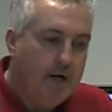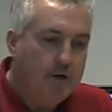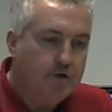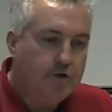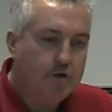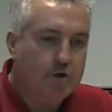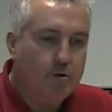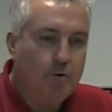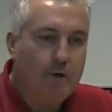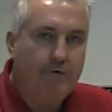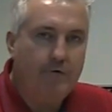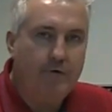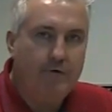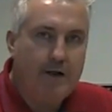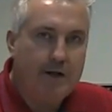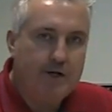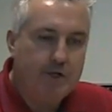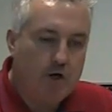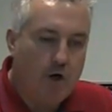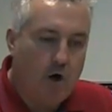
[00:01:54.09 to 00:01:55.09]
Just a quick
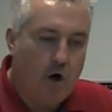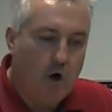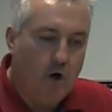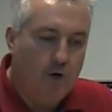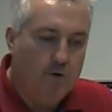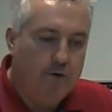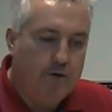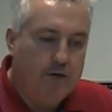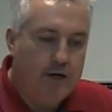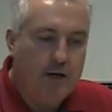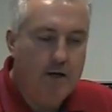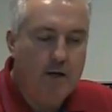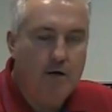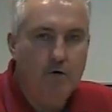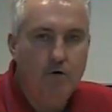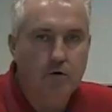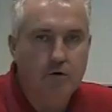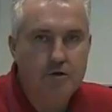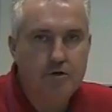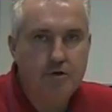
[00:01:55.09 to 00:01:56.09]
reflection on the
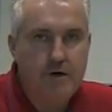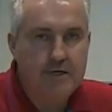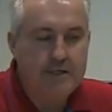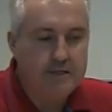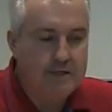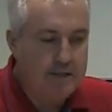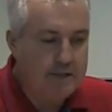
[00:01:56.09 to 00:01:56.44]
horse racing.